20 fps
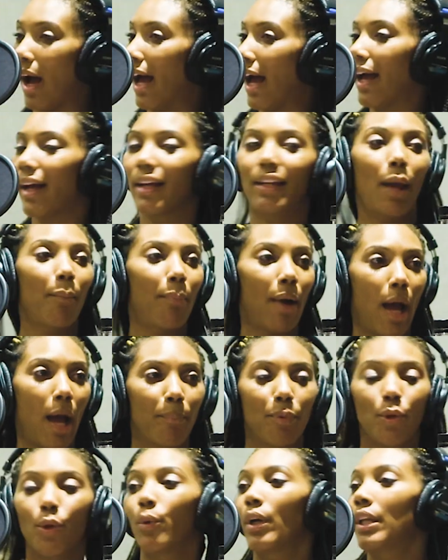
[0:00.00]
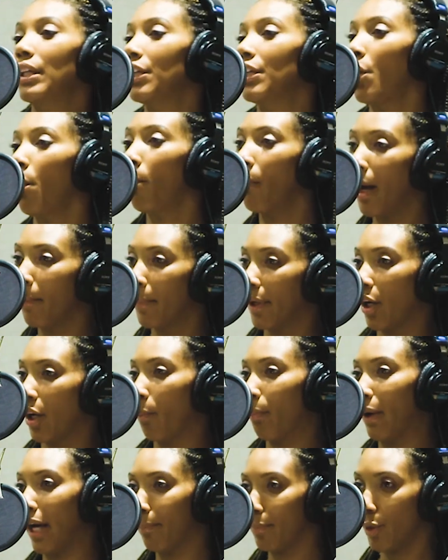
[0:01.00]
why they pop you, and then your mama
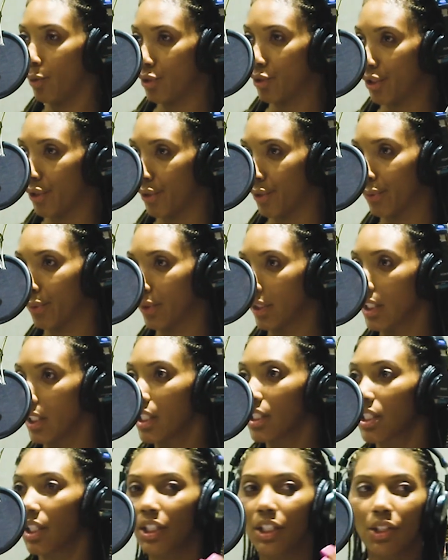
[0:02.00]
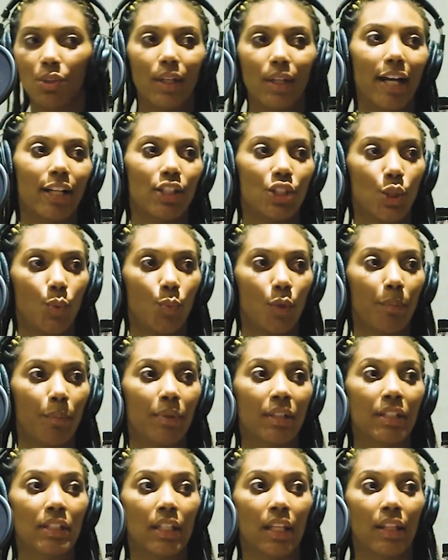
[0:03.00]
gonna pop you too. So then you got two
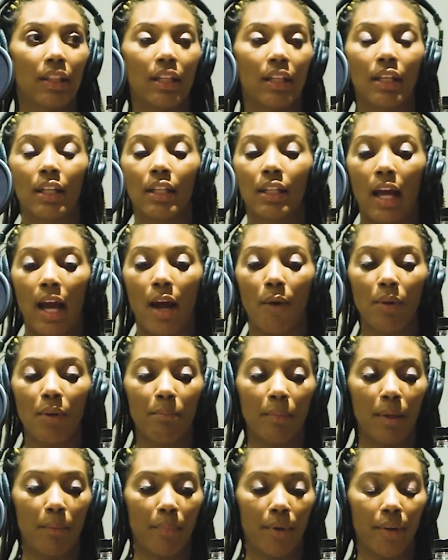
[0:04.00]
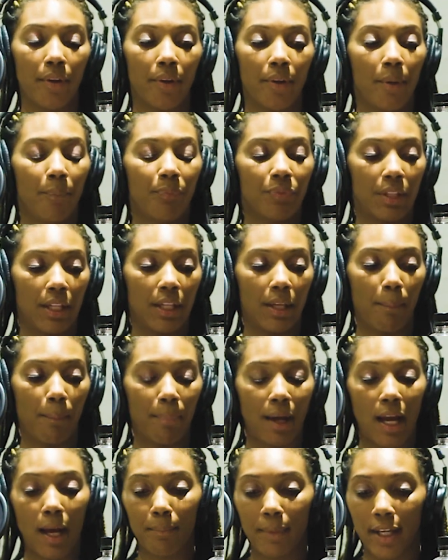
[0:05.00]
whoopings. And then I remember getting
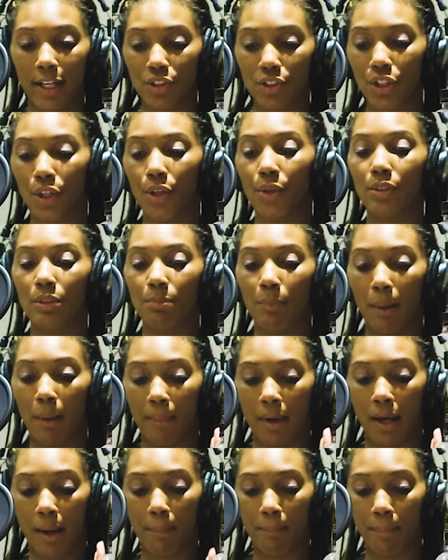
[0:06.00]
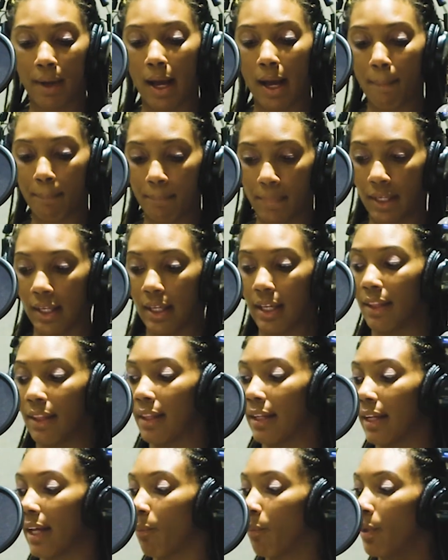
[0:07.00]
popped at church. My mom popped me, and
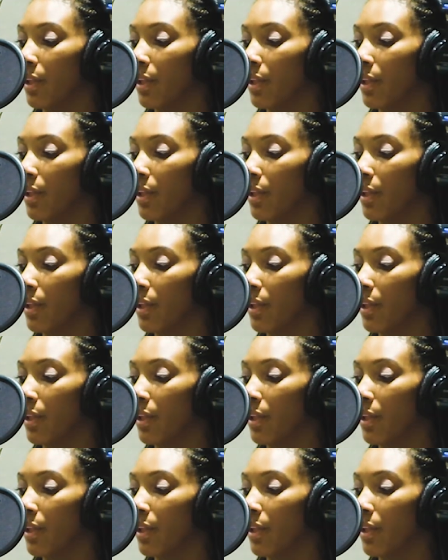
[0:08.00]
then I